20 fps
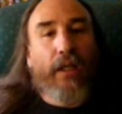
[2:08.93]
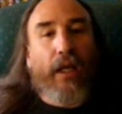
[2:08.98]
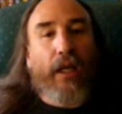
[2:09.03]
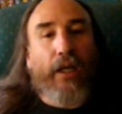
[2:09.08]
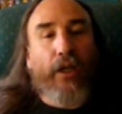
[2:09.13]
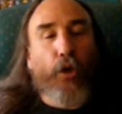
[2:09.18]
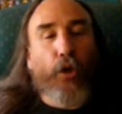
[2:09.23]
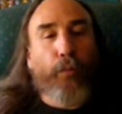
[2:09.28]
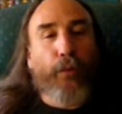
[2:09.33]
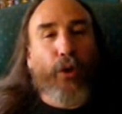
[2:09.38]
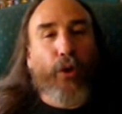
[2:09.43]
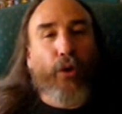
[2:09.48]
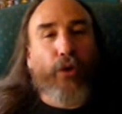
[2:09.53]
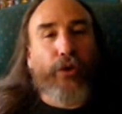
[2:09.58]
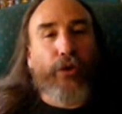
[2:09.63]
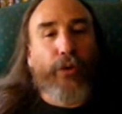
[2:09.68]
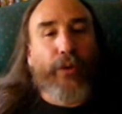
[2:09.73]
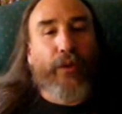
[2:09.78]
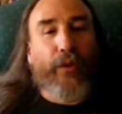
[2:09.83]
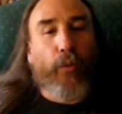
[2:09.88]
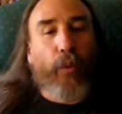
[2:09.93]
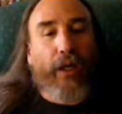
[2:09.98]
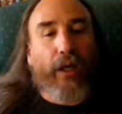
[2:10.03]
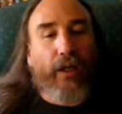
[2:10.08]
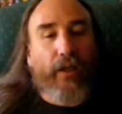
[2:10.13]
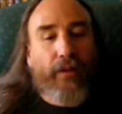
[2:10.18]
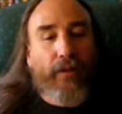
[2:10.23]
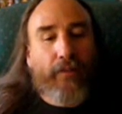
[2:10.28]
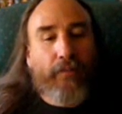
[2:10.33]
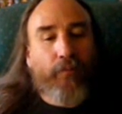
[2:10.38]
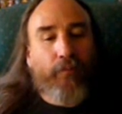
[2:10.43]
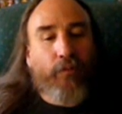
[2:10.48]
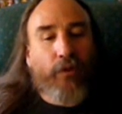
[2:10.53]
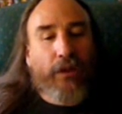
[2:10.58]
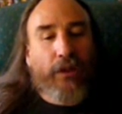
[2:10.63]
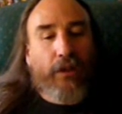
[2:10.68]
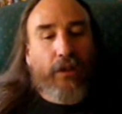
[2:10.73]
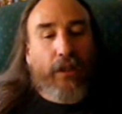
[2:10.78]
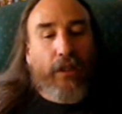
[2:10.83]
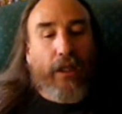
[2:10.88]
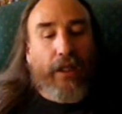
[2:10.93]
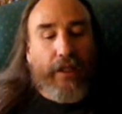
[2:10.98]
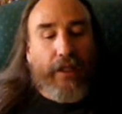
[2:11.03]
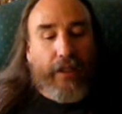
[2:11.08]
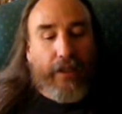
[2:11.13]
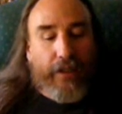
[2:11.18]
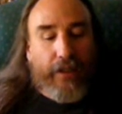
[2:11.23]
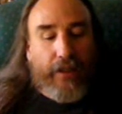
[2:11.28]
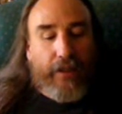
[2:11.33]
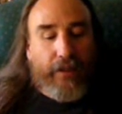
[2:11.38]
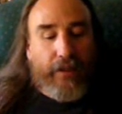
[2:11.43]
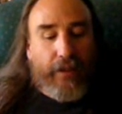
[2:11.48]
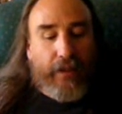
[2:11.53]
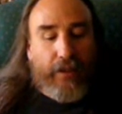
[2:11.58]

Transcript: I hope you're all doing well. I,